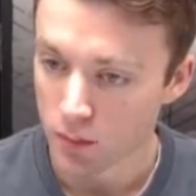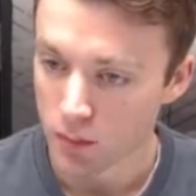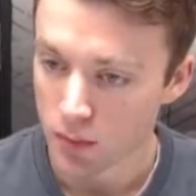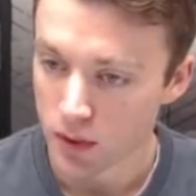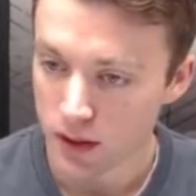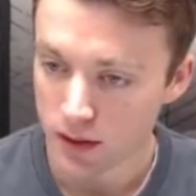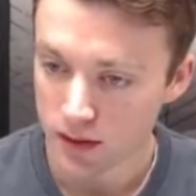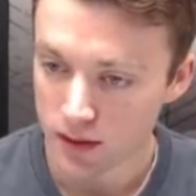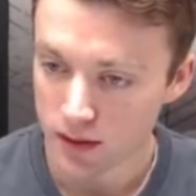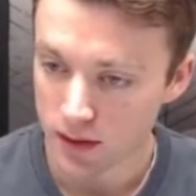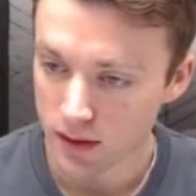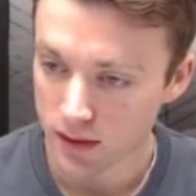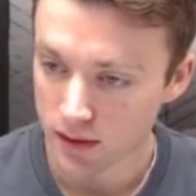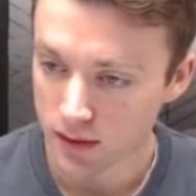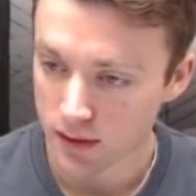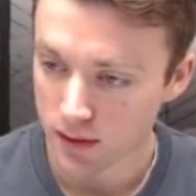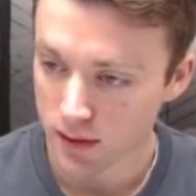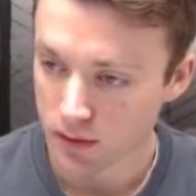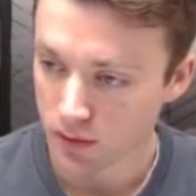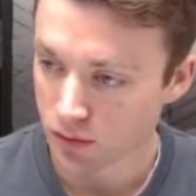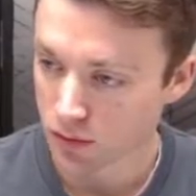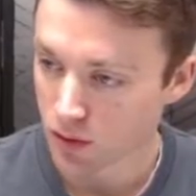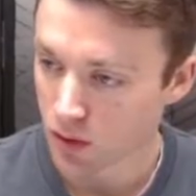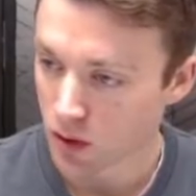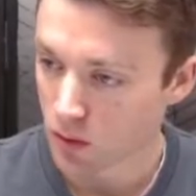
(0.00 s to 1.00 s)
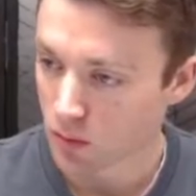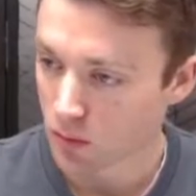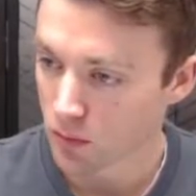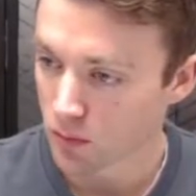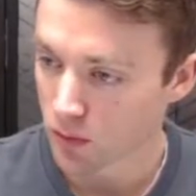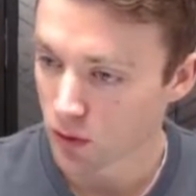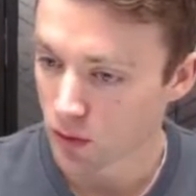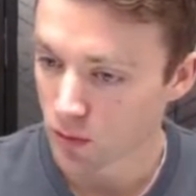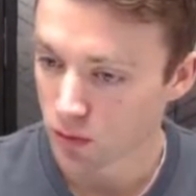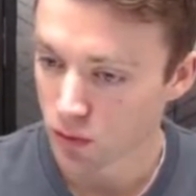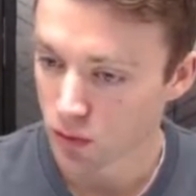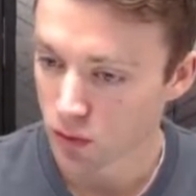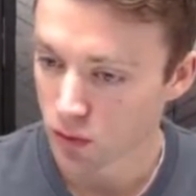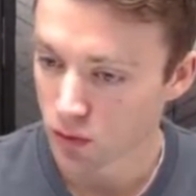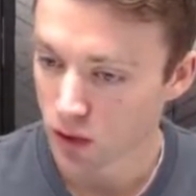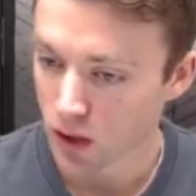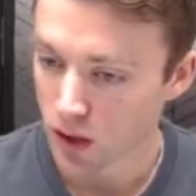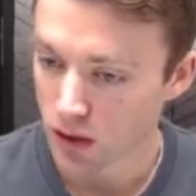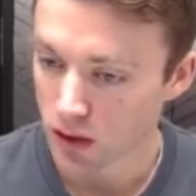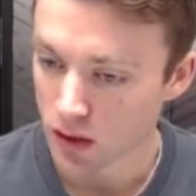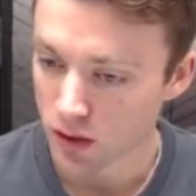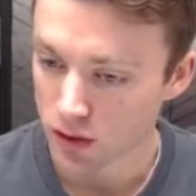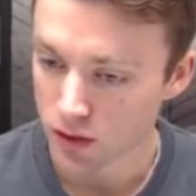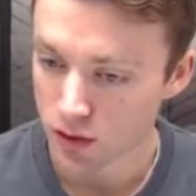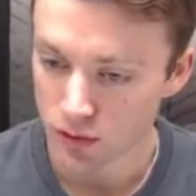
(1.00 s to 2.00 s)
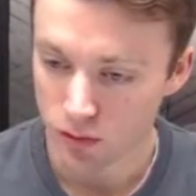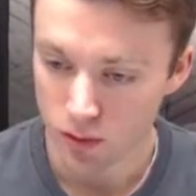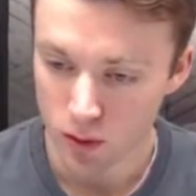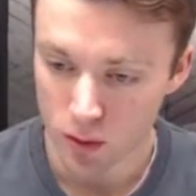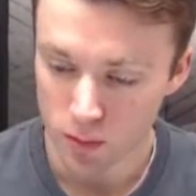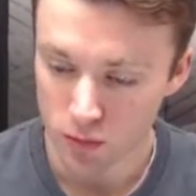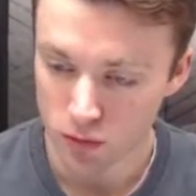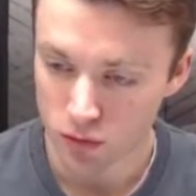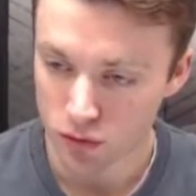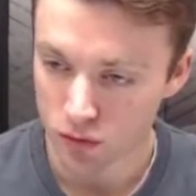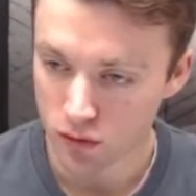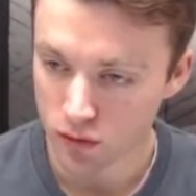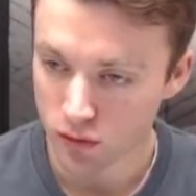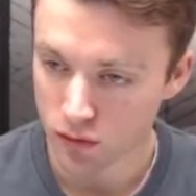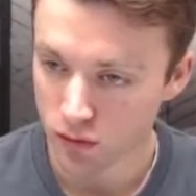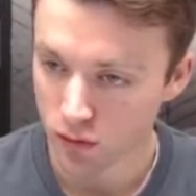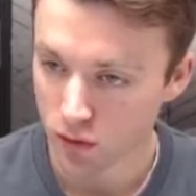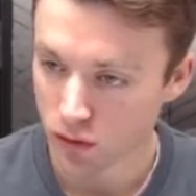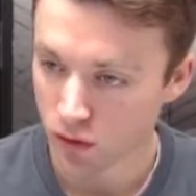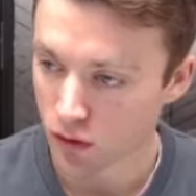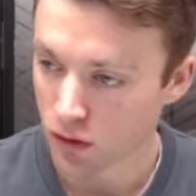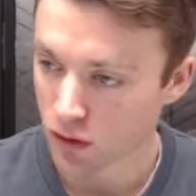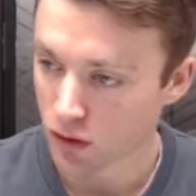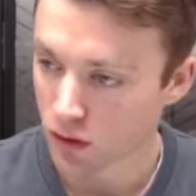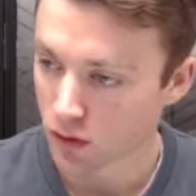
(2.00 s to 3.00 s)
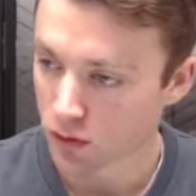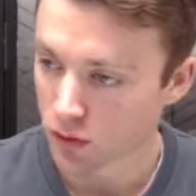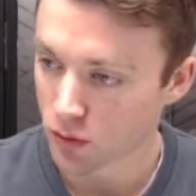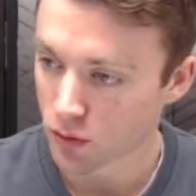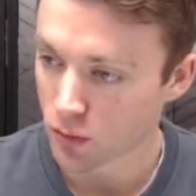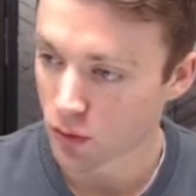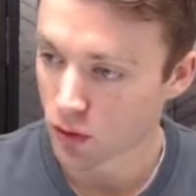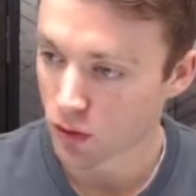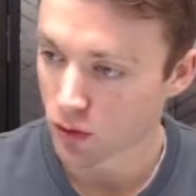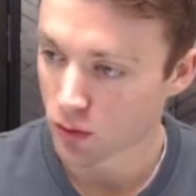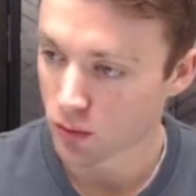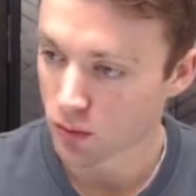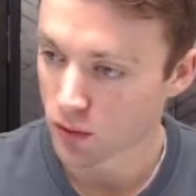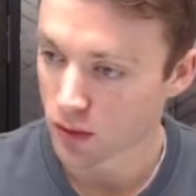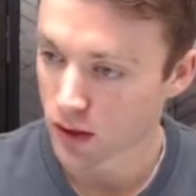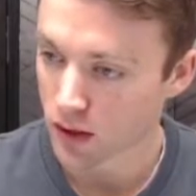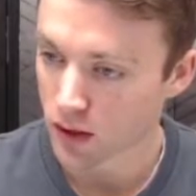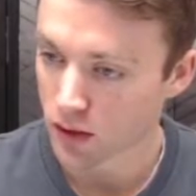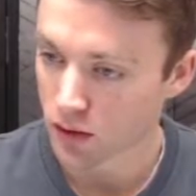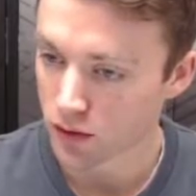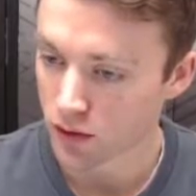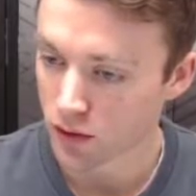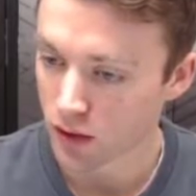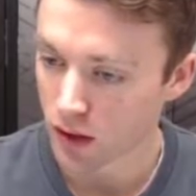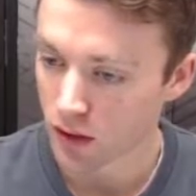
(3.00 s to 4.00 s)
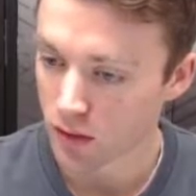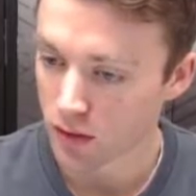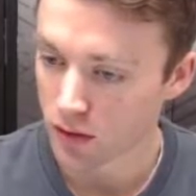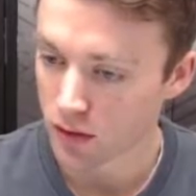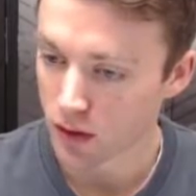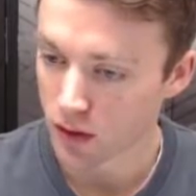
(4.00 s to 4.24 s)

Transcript: b6 from Duda. Lots of options for both players here.